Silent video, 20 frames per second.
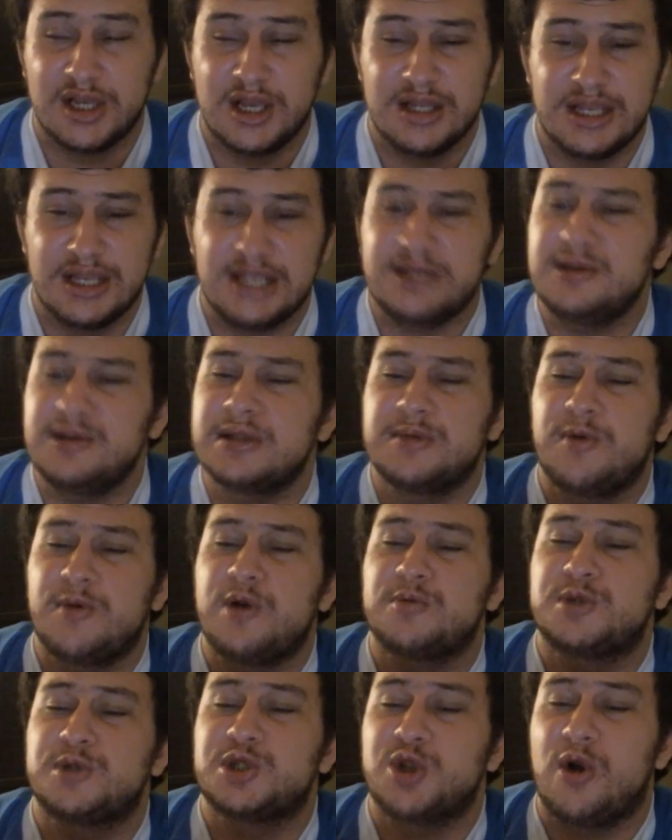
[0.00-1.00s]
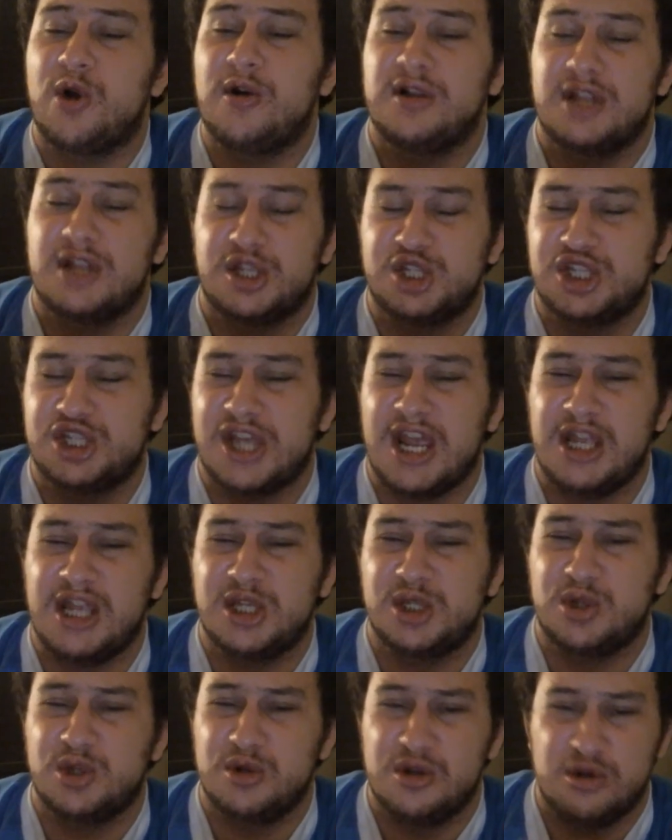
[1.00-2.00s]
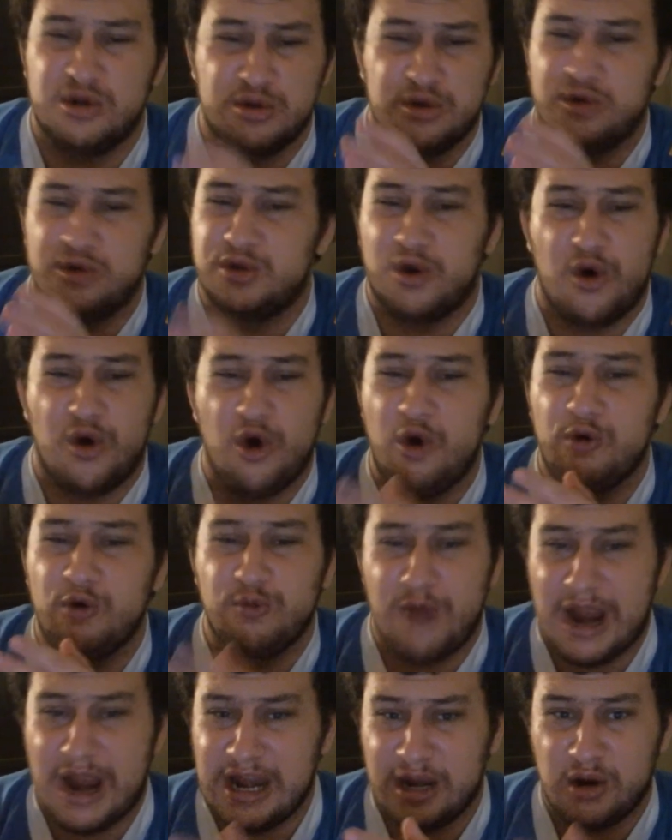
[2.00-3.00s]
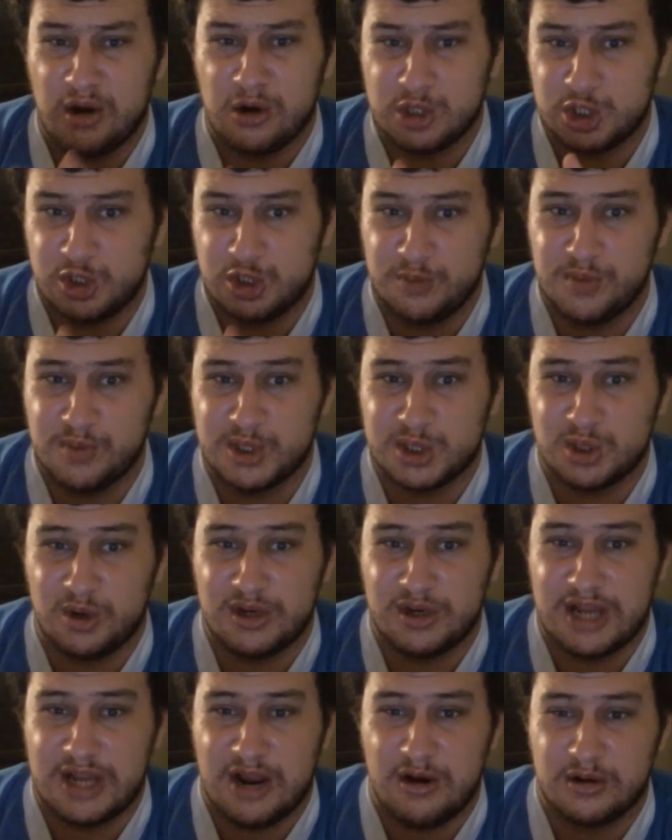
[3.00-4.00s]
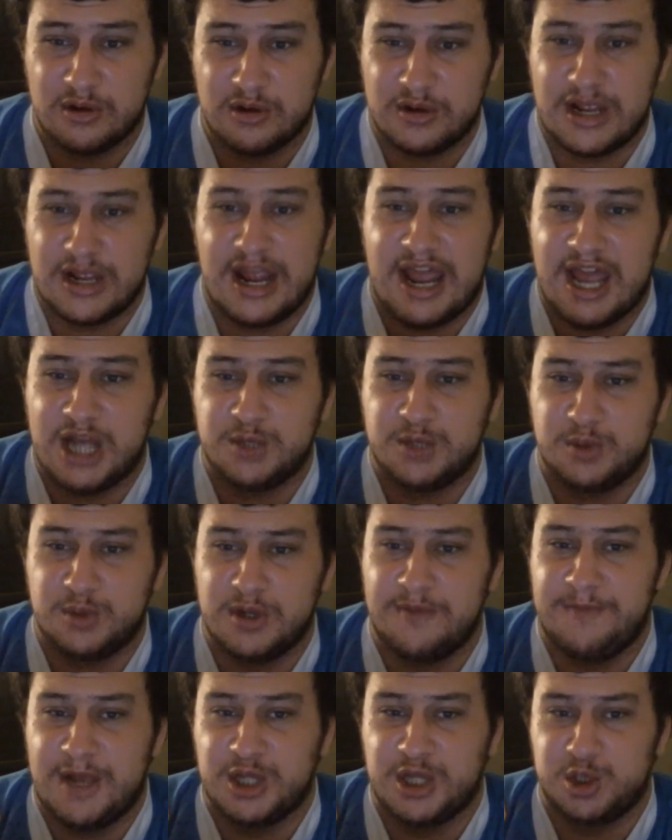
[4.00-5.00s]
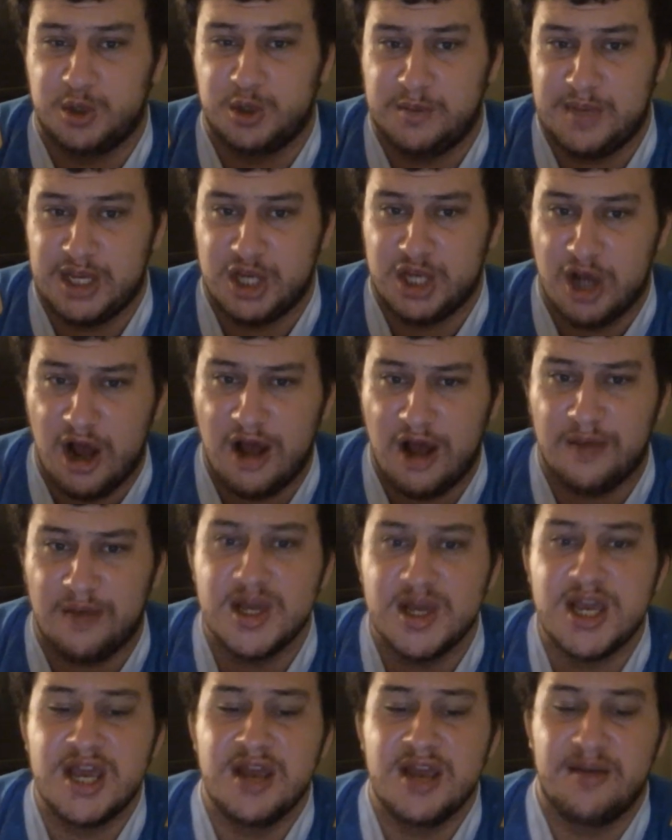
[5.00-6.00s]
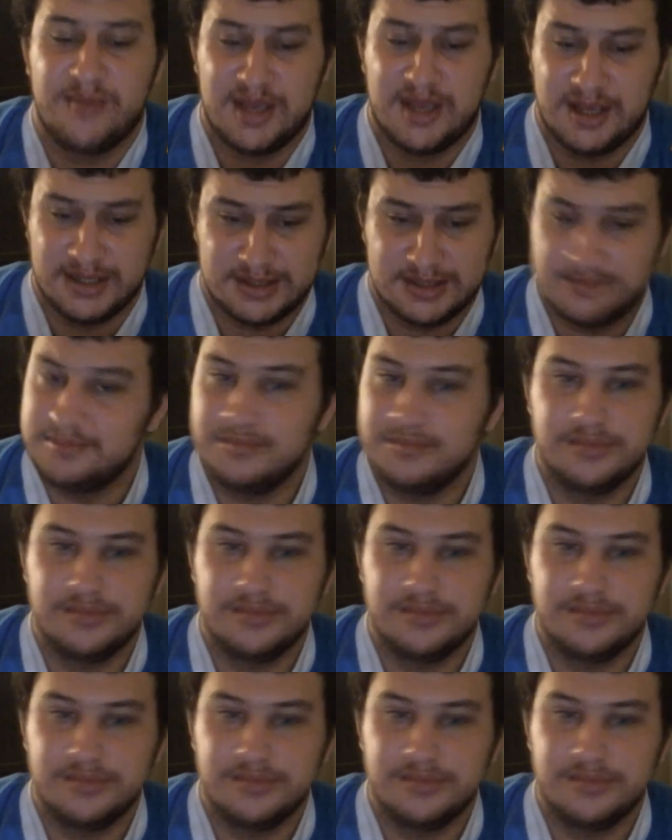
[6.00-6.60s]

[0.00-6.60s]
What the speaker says: This is what started the change to the, you know, the whole rated R superstar character that Edge would eventually become. Because,